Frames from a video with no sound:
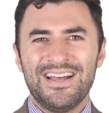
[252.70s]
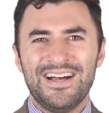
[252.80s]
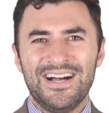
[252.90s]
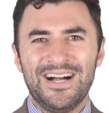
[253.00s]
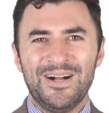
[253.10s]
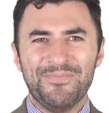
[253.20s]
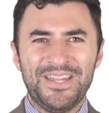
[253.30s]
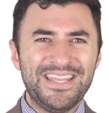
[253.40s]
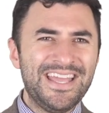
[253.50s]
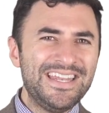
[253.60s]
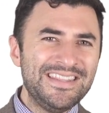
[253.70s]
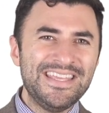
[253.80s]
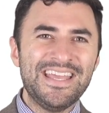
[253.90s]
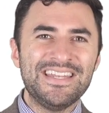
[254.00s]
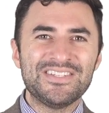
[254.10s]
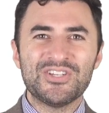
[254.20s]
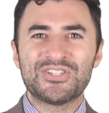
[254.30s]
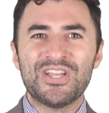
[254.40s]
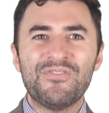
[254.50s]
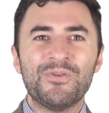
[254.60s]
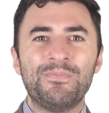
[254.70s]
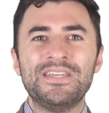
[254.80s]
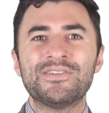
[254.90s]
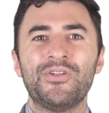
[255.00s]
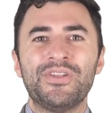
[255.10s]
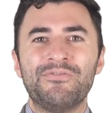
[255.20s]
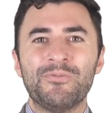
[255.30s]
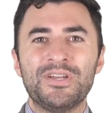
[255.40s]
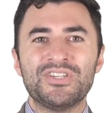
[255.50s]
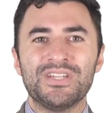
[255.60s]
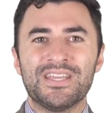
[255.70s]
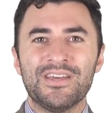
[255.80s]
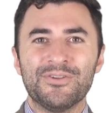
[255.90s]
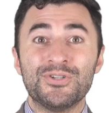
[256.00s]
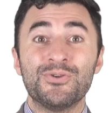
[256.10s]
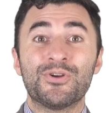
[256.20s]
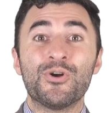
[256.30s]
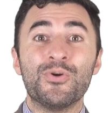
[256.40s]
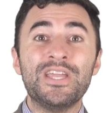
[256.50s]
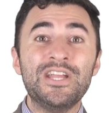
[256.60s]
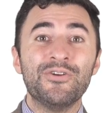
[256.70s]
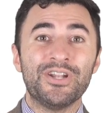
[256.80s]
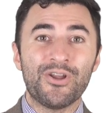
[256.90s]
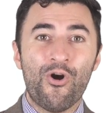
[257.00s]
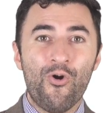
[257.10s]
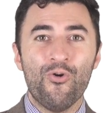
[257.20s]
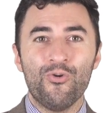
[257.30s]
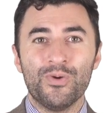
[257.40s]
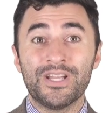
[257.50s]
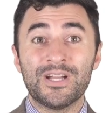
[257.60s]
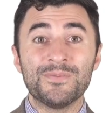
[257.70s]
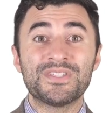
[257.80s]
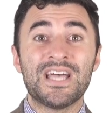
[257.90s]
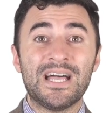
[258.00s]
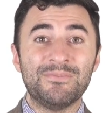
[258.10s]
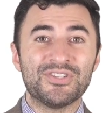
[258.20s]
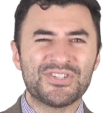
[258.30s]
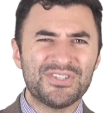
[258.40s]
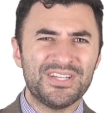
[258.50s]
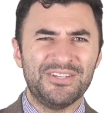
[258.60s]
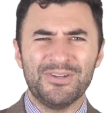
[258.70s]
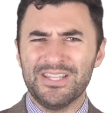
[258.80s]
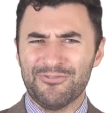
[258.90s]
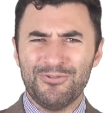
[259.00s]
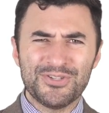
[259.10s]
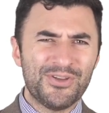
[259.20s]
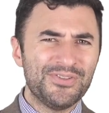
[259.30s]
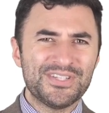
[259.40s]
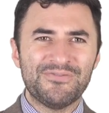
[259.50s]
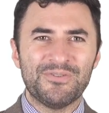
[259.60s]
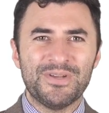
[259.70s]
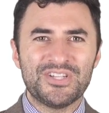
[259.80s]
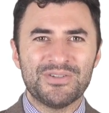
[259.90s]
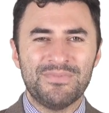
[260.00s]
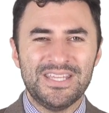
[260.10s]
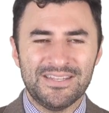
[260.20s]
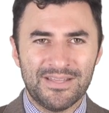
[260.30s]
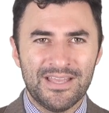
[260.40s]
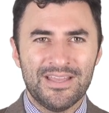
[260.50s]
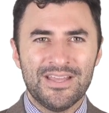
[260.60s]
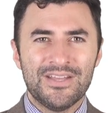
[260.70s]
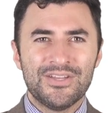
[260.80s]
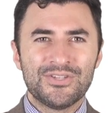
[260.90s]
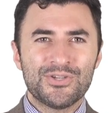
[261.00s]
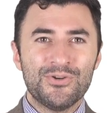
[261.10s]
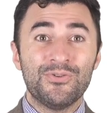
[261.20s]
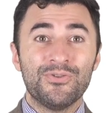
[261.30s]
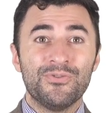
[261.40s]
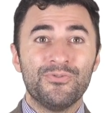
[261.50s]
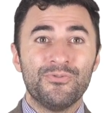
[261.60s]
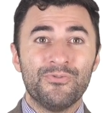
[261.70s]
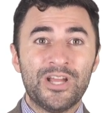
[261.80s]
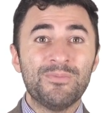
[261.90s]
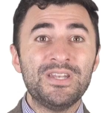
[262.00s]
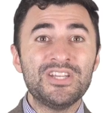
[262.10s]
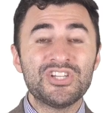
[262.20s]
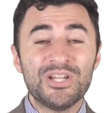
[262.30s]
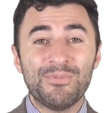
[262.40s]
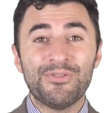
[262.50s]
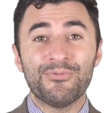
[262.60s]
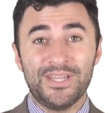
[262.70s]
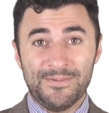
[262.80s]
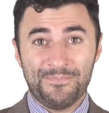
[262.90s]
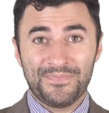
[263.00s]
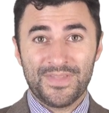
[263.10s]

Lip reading: and again, in the end, it's just tough to piece all that information together into a coherent whole when it comes time to study, right? Like, what does all this information mean? So, recommendation number three